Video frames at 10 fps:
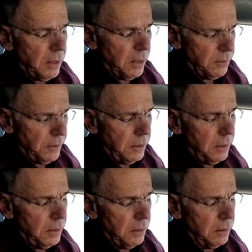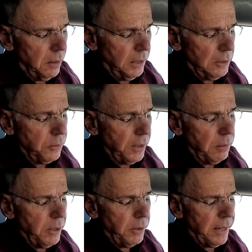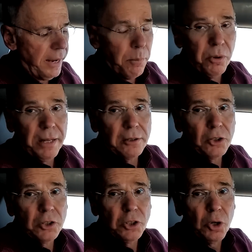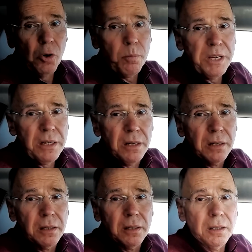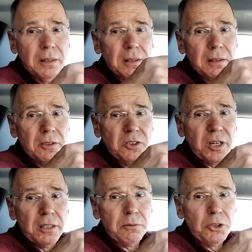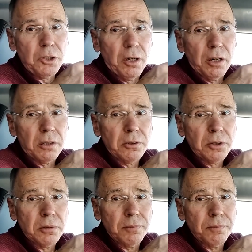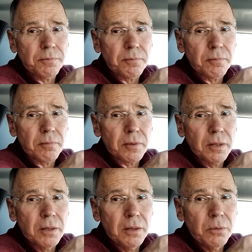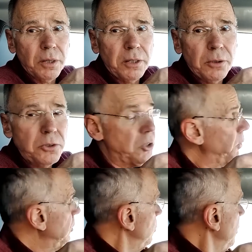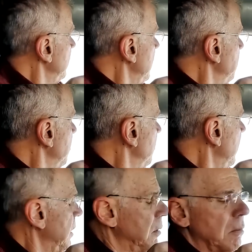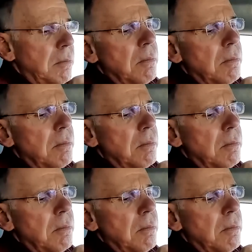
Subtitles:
car, the Electrify America app will actually show me the state of charge. Right here it's showing 28%.